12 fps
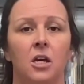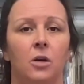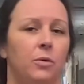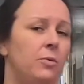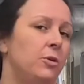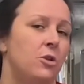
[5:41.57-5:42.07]

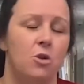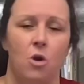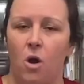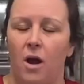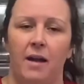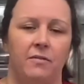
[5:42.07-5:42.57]
We would
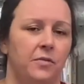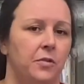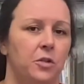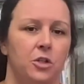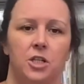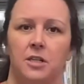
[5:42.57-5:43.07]
not have a
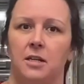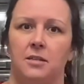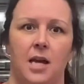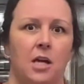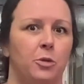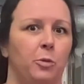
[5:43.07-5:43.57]
functioning
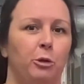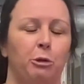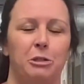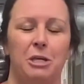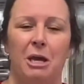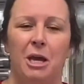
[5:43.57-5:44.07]
dashboard